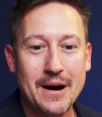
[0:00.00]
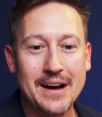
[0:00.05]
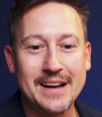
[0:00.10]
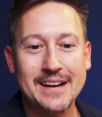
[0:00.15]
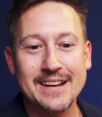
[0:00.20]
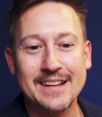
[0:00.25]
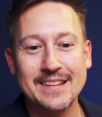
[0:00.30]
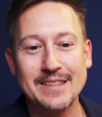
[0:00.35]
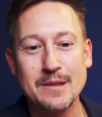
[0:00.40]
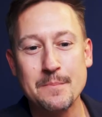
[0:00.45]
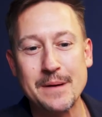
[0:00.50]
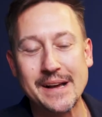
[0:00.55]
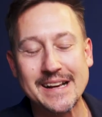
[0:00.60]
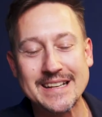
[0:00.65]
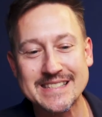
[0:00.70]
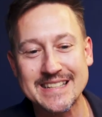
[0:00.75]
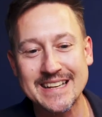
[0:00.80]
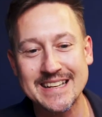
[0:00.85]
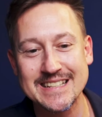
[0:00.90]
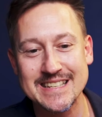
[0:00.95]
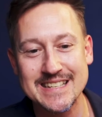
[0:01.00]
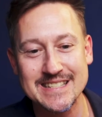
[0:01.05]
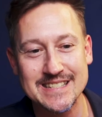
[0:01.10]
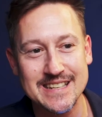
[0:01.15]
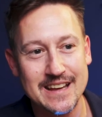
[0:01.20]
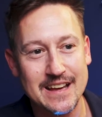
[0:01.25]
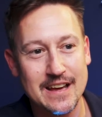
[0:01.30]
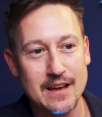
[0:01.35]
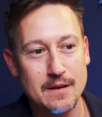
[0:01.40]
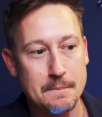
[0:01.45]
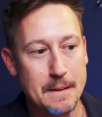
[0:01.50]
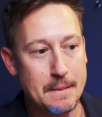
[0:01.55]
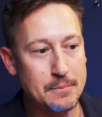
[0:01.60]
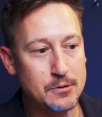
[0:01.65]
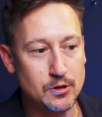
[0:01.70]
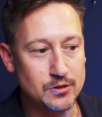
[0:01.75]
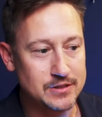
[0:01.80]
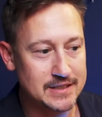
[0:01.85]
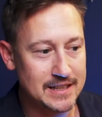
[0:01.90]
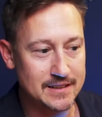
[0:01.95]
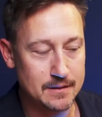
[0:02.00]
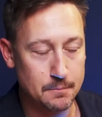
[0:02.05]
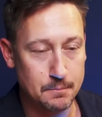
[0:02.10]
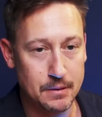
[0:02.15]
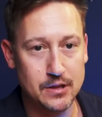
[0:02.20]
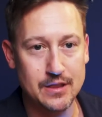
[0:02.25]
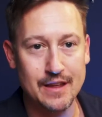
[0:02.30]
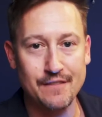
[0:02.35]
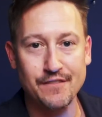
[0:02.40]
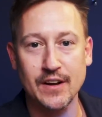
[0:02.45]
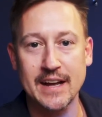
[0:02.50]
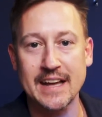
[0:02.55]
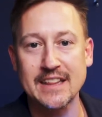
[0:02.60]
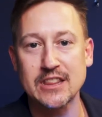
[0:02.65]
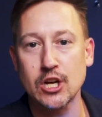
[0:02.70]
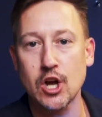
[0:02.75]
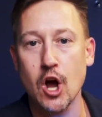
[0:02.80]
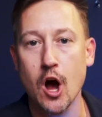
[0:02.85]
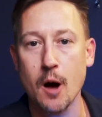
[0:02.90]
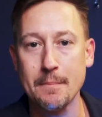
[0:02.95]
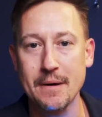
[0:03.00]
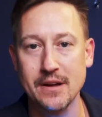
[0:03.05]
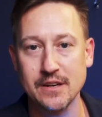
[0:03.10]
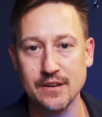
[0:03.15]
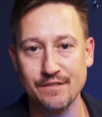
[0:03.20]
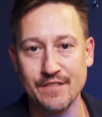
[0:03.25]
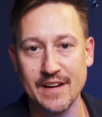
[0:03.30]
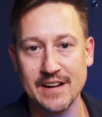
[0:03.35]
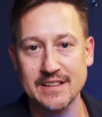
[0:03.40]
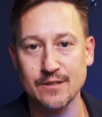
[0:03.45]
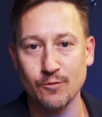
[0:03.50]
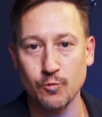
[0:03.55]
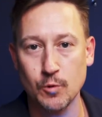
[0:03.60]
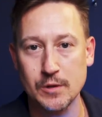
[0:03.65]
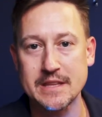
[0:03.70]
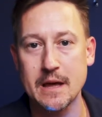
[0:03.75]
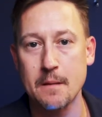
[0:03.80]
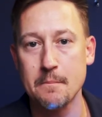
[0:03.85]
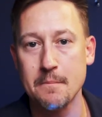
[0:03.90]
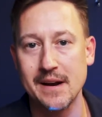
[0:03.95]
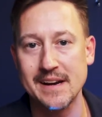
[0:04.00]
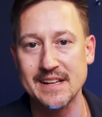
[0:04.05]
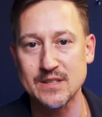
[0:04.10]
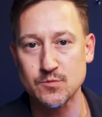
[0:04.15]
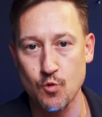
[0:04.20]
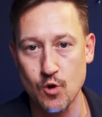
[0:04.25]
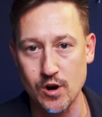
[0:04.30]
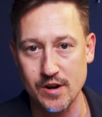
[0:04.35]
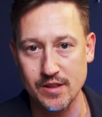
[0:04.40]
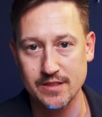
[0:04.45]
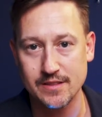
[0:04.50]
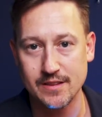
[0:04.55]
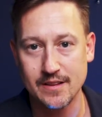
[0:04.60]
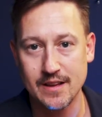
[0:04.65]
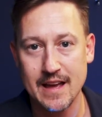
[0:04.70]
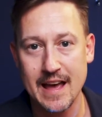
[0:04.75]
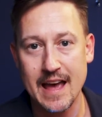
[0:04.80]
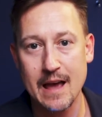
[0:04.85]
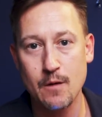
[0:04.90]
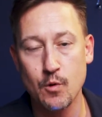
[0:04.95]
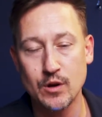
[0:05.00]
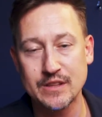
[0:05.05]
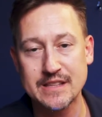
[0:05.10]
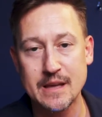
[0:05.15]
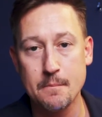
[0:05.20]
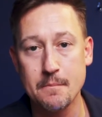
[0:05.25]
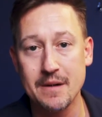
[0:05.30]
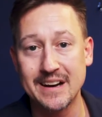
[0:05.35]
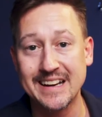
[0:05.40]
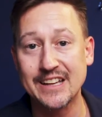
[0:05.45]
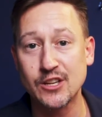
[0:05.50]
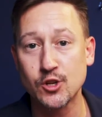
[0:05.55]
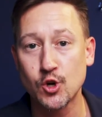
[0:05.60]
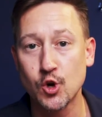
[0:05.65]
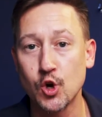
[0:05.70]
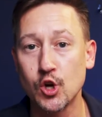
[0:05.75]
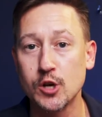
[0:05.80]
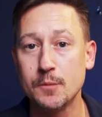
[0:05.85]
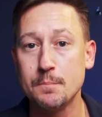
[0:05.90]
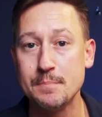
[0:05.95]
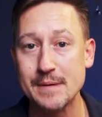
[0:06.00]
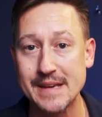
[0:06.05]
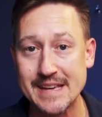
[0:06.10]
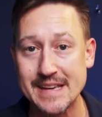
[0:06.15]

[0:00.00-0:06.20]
But the biggest thing is people don't think, but they forget the compound effect of what that money's worth and what that money could